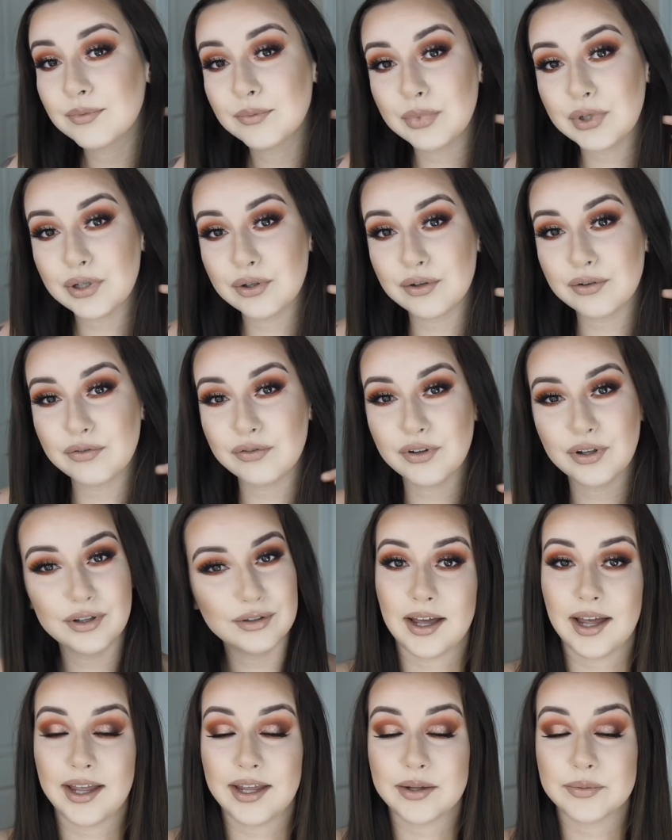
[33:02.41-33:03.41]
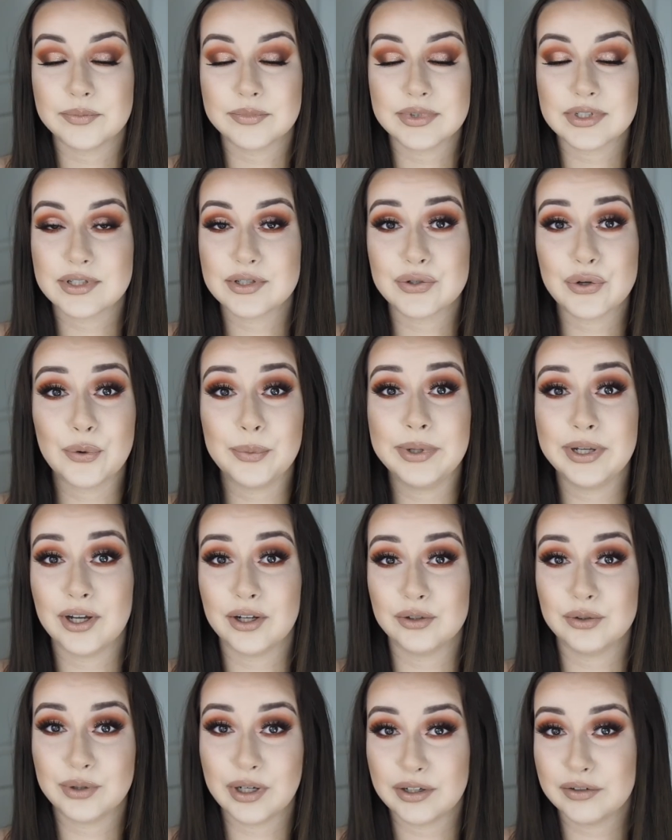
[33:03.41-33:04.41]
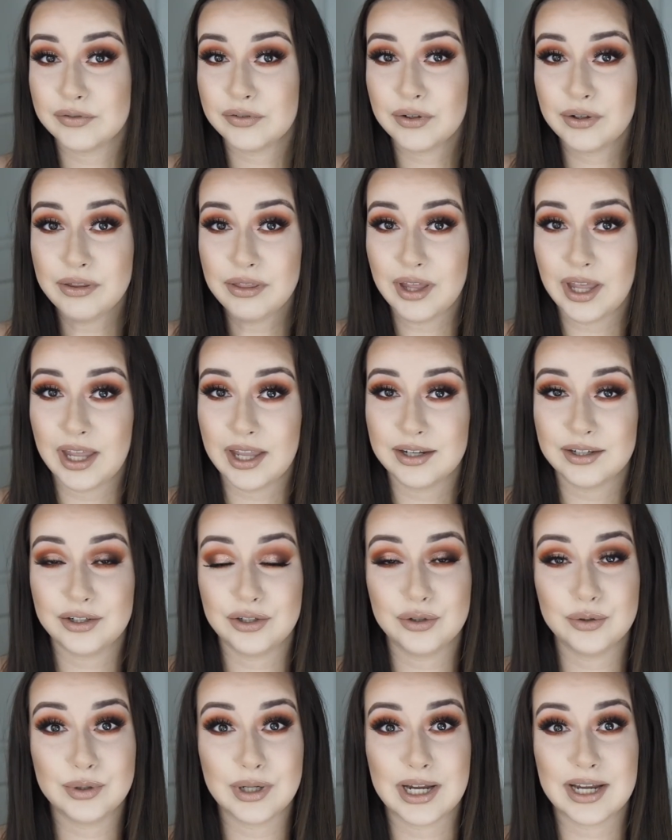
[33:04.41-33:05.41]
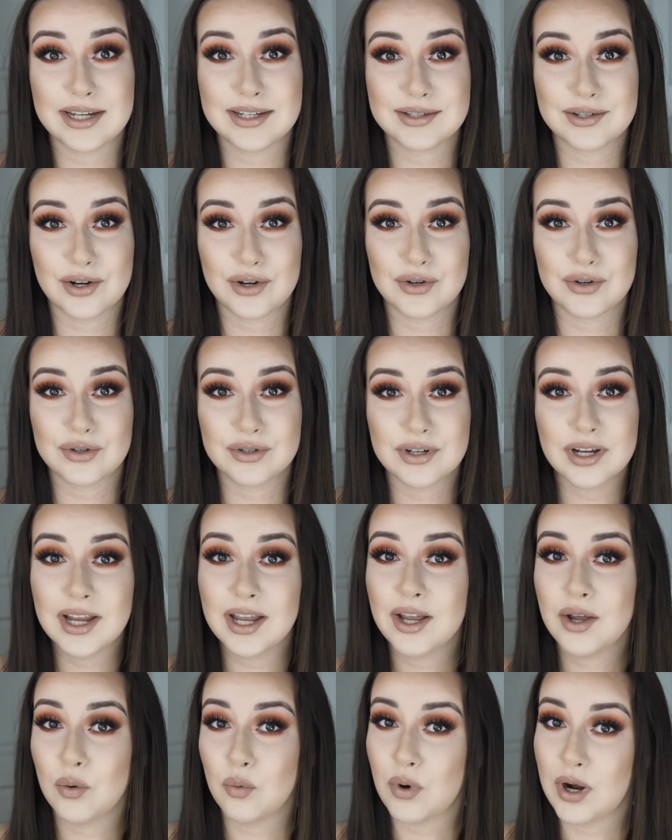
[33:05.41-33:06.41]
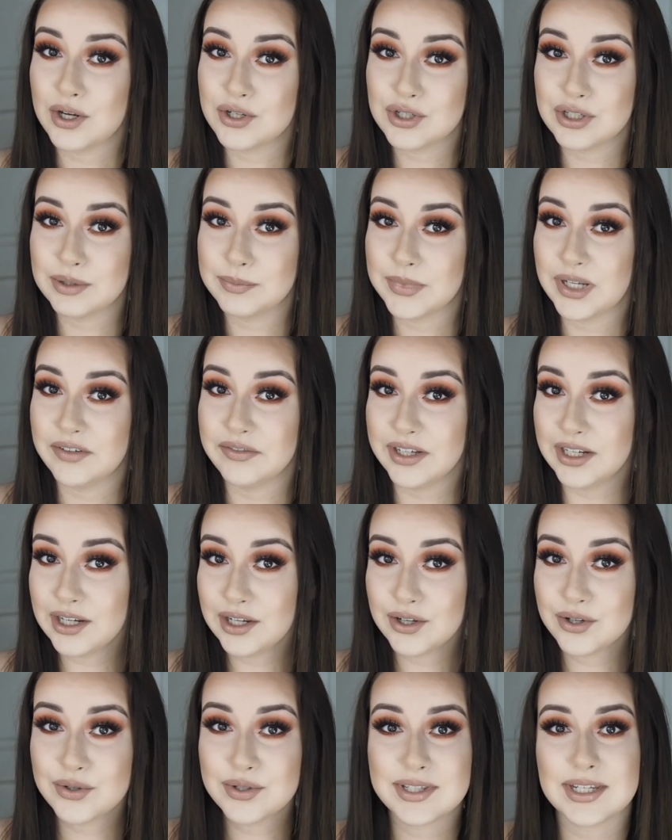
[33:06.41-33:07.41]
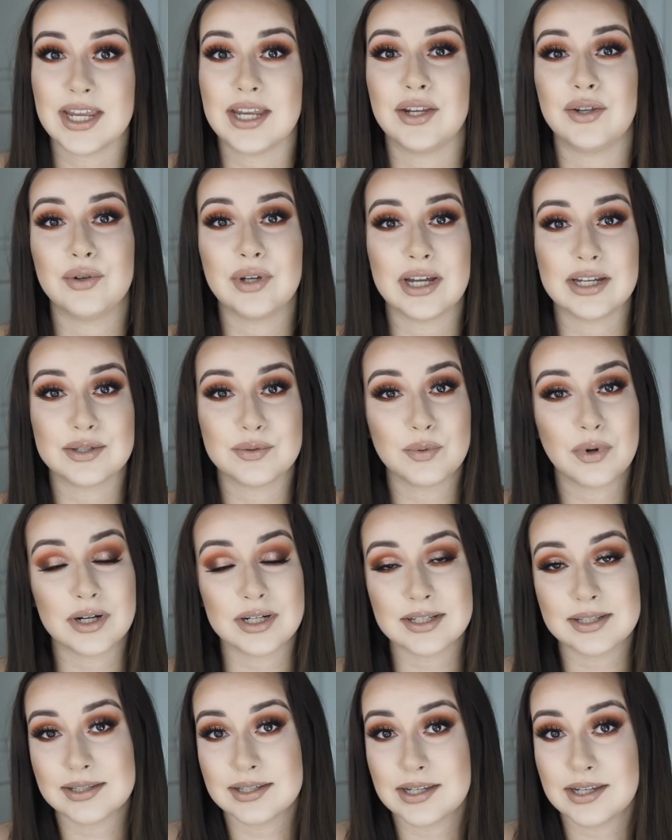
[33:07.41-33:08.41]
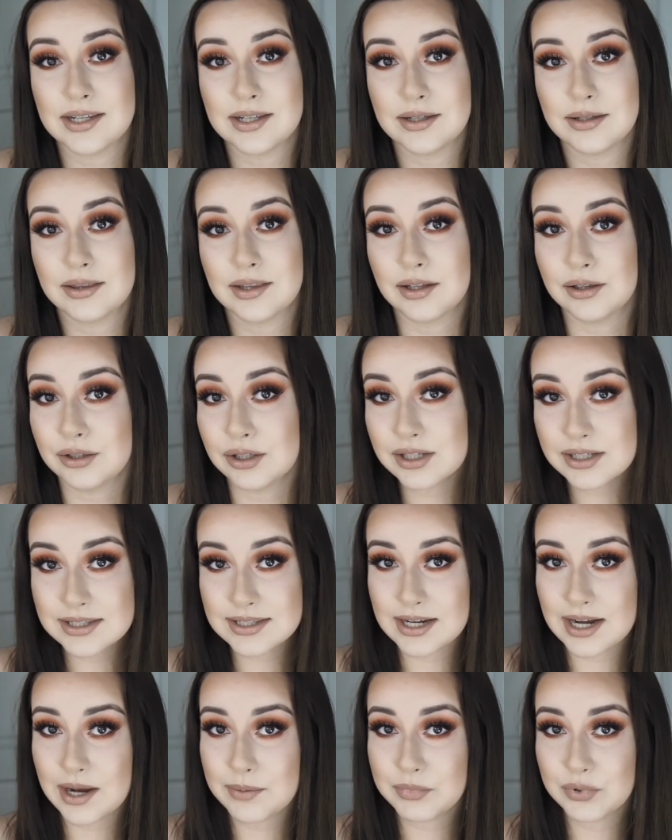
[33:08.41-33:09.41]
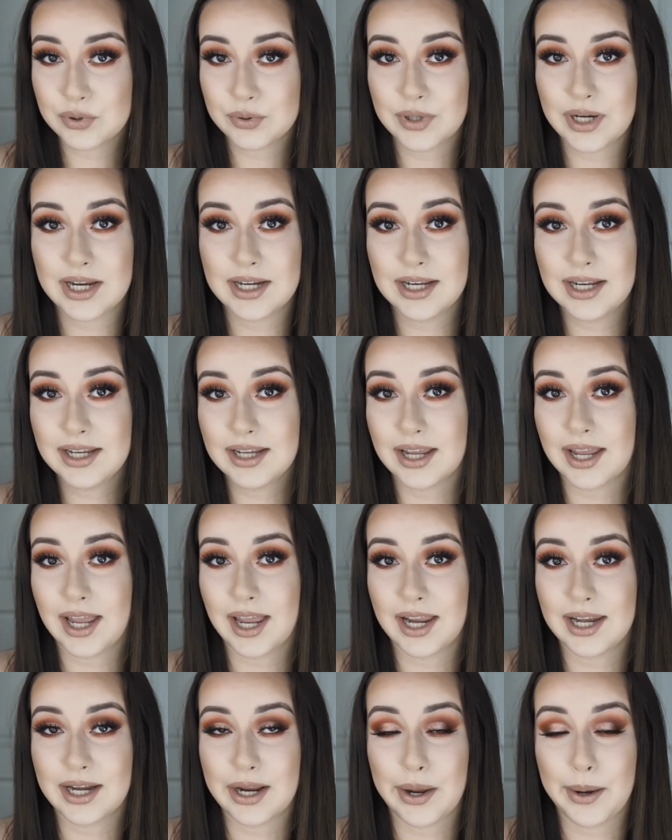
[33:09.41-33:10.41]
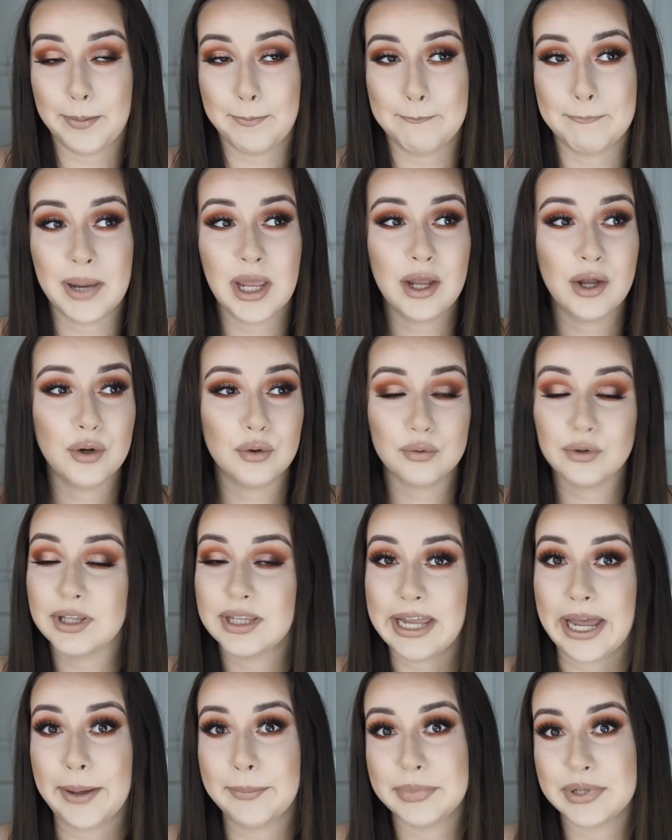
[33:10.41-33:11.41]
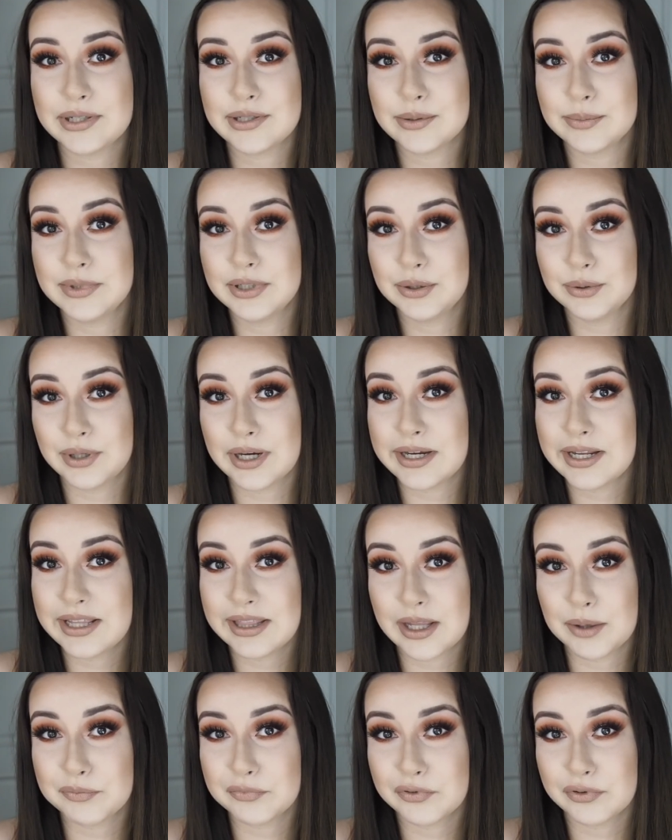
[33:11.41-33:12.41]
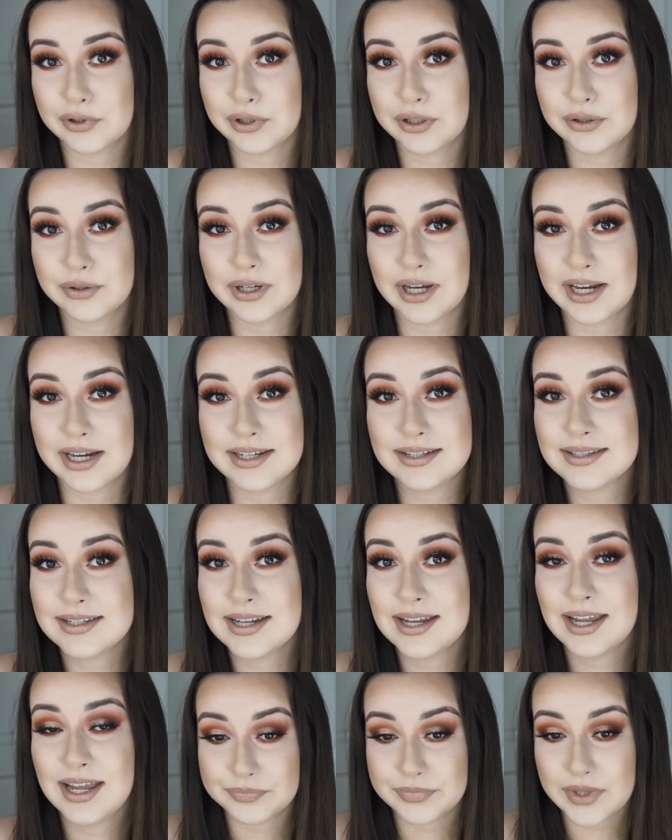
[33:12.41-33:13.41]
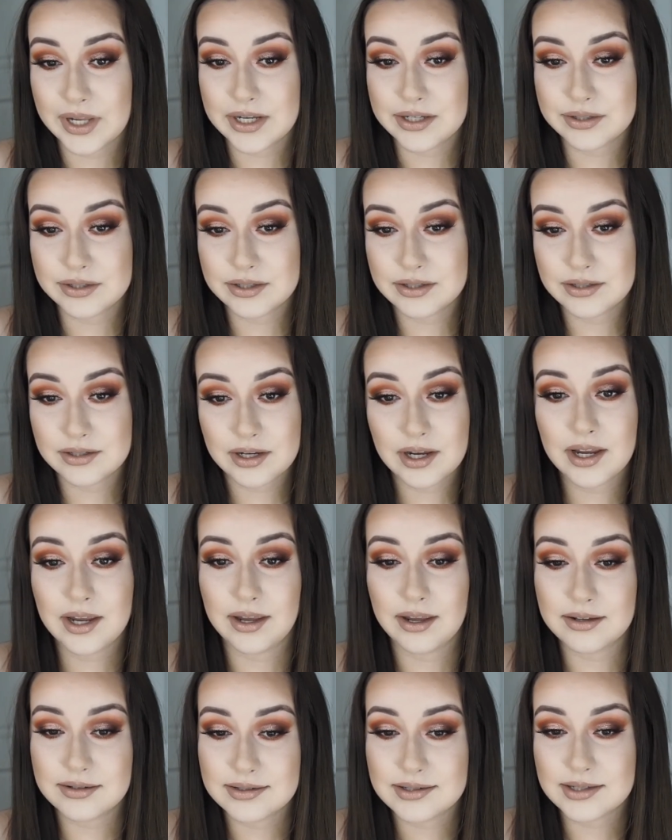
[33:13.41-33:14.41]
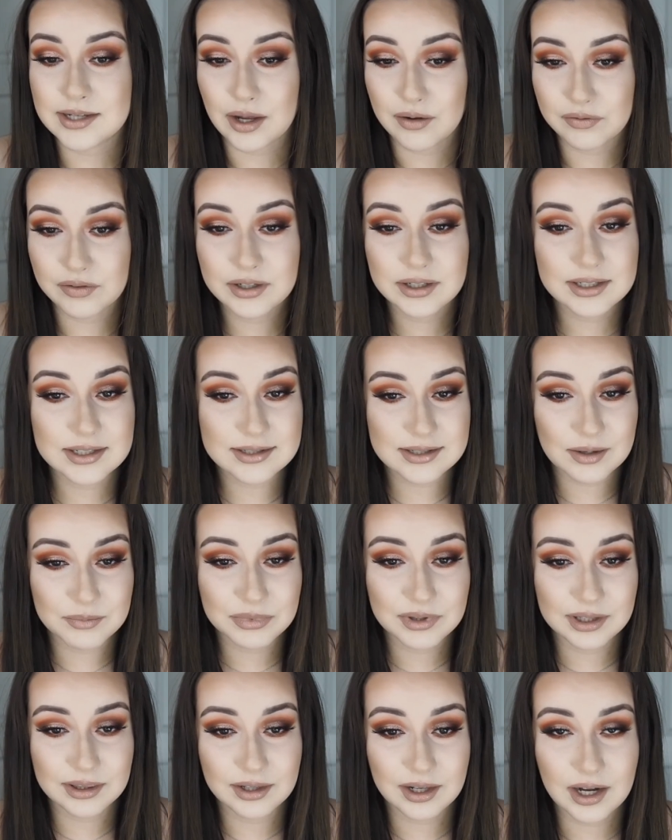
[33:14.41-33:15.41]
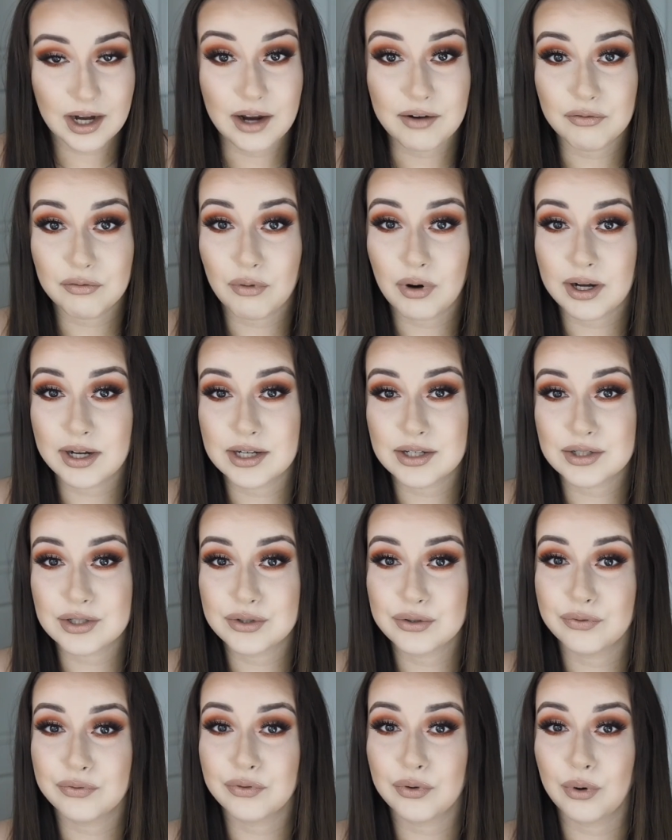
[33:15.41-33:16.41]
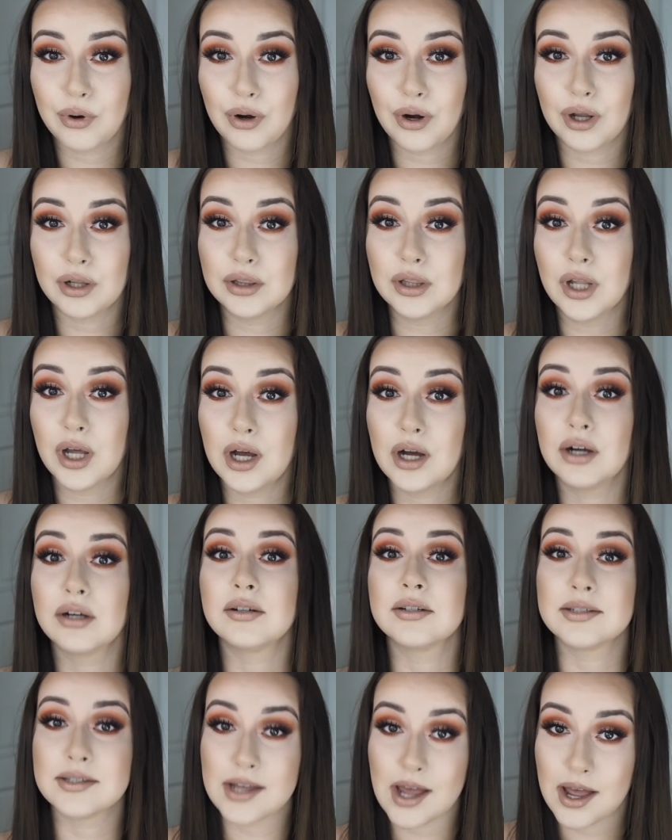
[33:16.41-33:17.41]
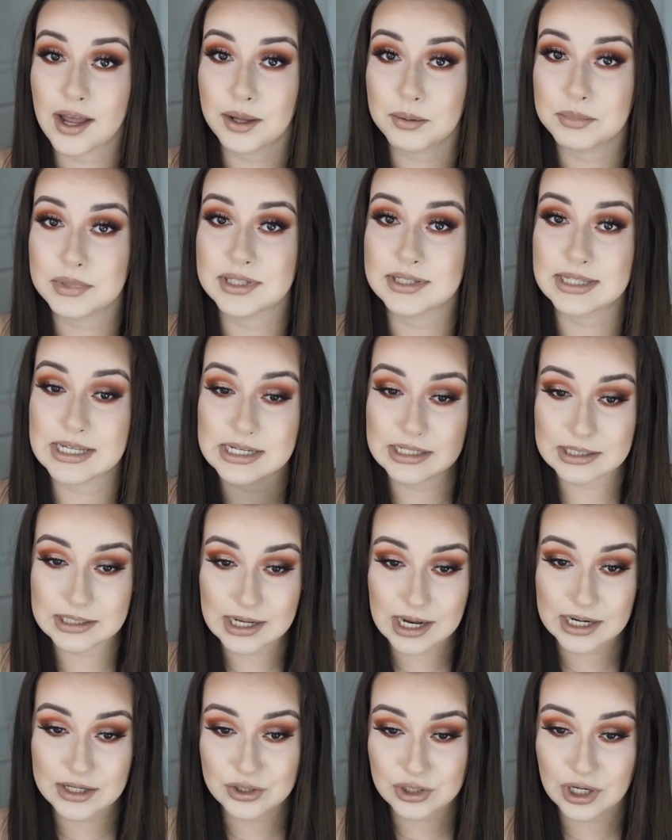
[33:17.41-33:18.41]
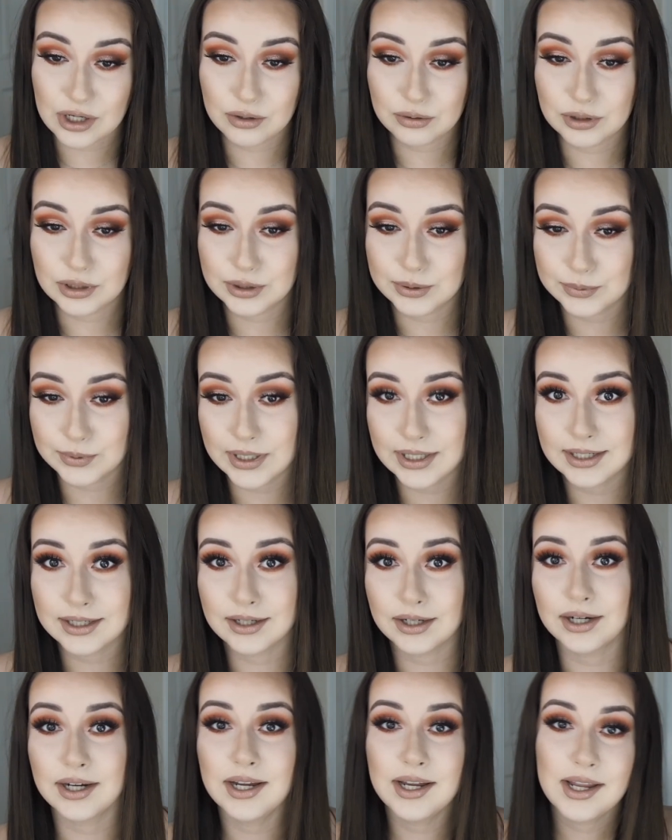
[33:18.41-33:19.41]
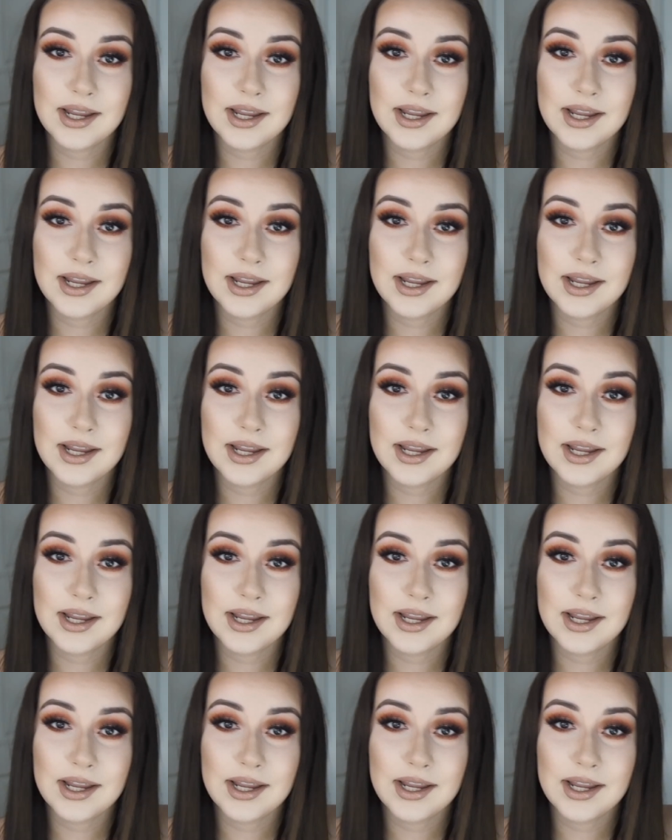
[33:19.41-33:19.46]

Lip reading: Beautiful. I am so beyond grateful that you guys are watching my videos and you guys want to see the looks that I'm creating, and I'm really happy to be creating them for you guys. This is definitely something that I've wanted to do for a long time, is this eyeshadow look right here.